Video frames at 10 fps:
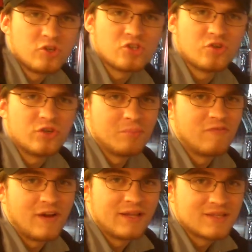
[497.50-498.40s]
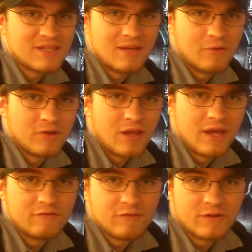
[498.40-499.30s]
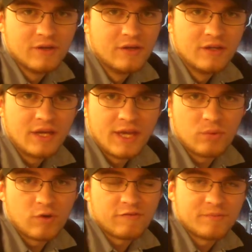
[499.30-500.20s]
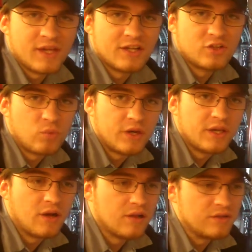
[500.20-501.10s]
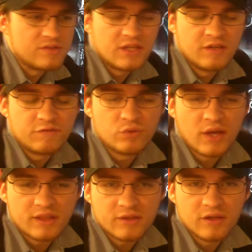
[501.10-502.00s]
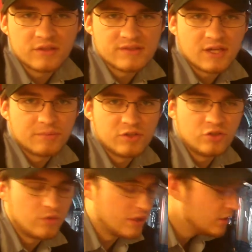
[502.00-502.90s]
pretty sure you can find this game online for anywhere from ten to twenty dollars, and if you got the setup to do